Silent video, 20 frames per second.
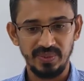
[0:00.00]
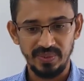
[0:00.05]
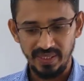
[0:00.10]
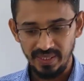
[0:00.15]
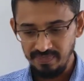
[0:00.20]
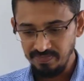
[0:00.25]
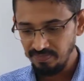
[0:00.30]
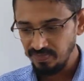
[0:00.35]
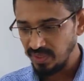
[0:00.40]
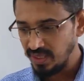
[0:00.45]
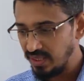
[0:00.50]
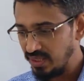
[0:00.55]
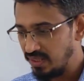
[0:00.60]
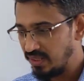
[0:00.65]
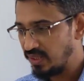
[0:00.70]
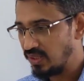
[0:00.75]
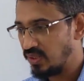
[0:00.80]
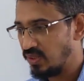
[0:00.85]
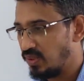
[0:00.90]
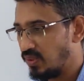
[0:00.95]
Okay,
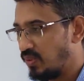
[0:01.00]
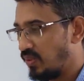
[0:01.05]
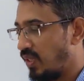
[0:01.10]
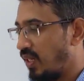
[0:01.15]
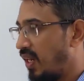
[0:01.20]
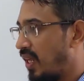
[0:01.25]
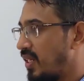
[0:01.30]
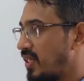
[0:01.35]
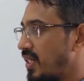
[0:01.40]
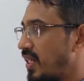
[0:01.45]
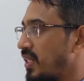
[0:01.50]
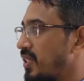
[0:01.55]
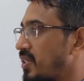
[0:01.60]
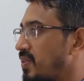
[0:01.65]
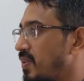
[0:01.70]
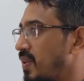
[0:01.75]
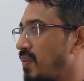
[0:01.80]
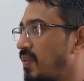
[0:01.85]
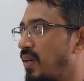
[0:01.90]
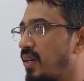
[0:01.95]
so in last
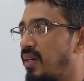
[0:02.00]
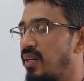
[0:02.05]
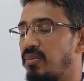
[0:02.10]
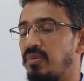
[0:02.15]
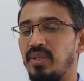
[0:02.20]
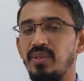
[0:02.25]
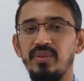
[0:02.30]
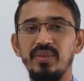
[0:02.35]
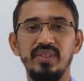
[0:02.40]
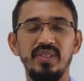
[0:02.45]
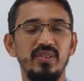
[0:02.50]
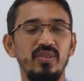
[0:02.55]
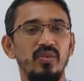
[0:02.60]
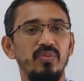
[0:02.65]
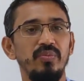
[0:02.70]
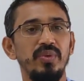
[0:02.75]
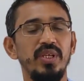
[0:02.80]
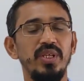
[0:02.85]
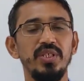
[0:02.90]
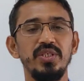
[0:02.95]
lecture we have learned about the
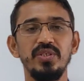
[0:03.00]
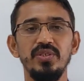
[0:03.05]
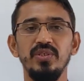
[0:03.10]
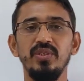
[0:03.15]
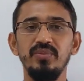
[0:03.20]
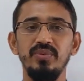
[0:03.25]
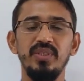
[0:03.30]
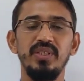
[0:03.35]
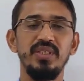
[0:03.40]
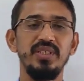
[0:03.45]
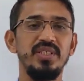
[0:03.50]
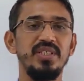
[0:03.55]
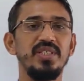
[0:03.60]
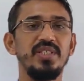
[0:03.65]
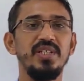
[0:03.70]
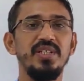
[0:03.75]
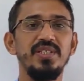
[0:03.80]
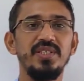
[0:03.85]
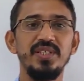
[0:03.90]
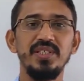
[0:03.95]
combination of the
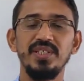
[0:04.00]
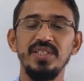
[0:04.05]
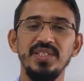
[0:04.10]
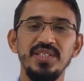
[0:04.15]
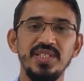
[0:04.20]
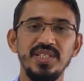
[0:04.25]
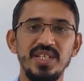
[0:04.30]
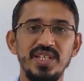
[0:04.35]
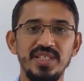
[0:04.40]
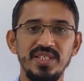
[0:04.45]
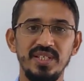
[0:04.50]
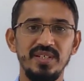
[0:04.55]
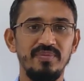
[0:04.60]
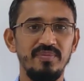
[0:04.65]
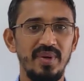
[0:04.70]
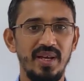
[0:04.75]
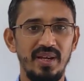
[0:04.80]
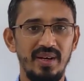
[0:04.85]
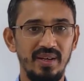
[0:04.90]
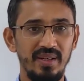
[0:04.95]
resistances in series
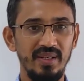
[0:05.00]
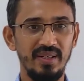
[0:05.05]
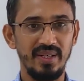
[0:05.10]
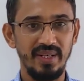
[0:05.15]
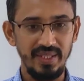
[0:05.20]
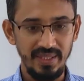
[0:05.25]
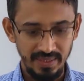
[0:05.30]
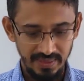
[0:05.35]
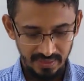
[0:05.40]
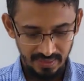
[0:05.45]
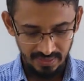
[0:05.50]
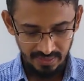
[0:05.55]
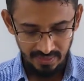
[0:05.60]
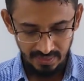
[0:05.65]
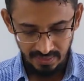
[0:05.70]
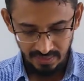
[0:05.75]
and parallel, right?